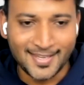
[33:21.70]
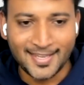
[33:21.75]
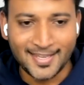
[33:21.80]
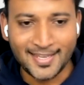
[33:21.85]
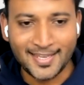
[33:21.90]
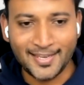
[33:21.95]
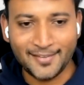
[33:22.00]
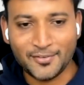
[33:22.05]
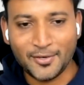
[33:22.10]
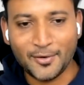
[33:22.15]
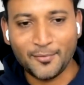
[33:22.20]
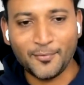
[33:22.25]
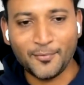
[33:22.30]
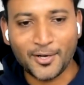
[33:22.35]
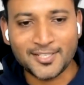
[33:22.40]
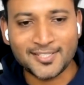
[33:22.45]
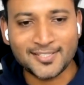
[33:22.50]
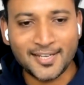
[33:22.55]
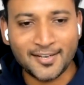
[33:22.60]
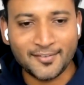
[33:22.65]
If you have
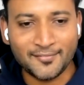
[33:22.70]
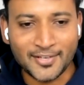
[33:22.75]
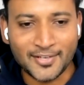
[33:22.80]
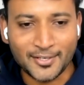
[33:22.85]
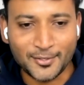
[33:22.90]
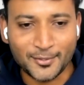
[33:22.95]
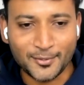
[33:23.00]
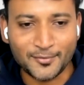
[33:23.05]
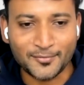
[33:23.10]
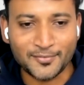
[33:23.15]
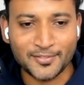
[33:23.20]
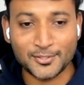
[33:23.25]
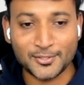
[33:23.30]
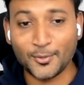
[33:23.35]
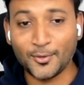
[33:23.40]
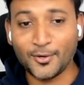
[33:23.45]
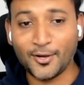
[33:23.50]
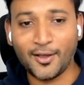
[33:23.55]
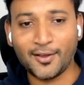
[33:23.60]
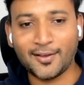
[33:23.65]
watched that video for so
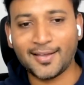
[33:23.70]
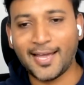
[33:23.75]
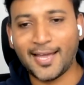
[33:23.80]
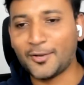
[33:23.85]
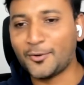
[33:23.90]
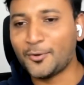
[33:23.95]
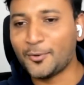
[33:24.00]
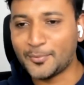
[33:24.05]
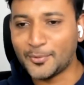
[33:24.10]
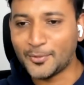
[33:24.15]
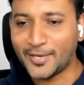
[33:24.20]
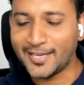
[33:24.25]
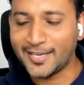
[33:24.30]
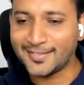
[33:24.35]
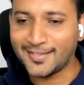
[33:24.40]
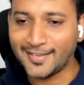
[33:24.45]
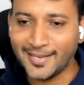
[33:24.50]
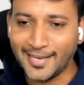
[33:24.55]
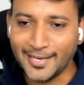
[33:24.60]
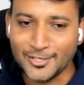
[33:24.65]
long, I hope you guys
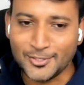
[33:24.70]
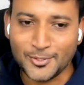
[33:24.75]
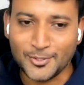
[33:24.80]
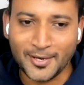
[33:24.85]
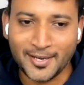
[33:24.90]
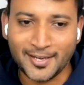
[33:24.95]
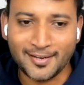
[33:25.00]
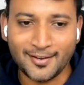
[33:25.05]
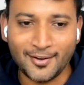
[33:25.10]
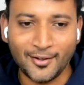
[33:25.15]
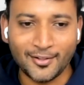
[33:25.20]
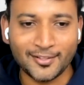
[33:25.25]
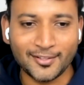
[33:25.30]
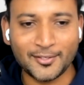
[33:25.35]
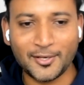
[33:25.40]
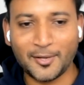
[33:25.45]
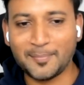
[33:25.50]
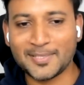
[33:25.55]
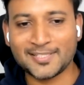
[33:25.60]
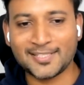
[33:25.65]
are enjoying all the
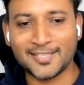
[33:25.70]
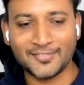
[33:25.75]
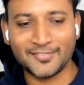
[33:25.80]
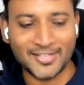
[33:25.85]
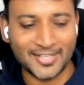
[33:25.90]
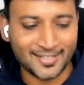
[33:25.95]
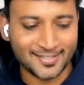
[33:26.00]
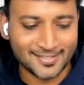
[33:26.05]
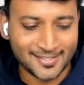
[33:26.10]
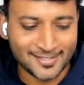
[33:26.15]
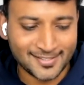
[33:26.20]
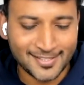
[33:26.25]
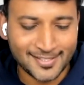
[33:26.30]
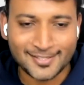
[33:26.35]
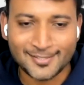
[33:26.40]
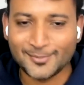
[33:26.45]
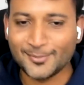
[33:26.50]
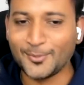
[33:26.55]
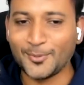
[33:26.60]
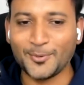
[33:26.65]
topics that we are discussing.
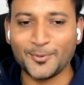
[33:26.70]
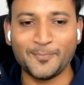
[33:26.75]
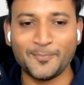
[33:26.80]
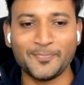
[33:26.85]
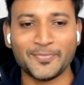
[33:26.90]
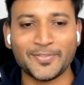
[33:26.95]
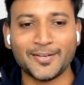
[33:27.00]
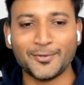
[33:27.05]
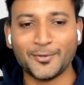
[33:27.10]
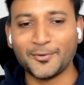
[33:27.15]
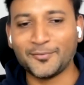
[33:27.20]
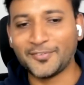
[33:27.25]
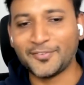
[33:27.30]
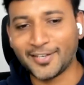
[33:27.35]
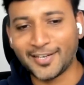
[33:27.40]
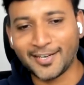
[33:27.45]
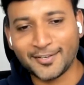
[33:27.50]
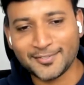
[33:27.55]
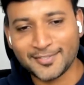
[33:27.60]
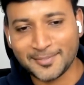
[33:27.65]
So don't
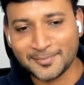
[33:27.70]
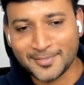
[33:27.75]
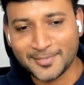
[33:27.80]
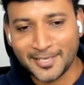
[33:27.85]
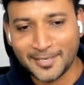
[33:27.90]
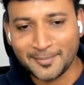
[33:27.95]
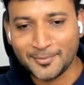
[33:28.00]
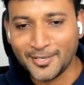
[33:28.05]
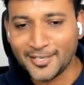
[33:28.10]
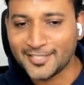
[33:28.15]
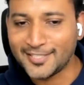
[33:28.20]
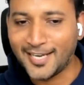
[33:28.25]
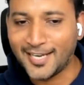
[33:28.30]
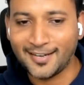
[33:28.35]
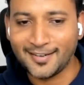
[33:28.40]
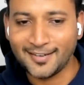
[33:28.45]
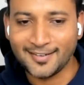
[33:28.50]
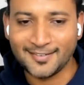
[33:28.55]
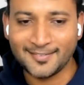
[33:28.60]
forget to subscribe to our channel.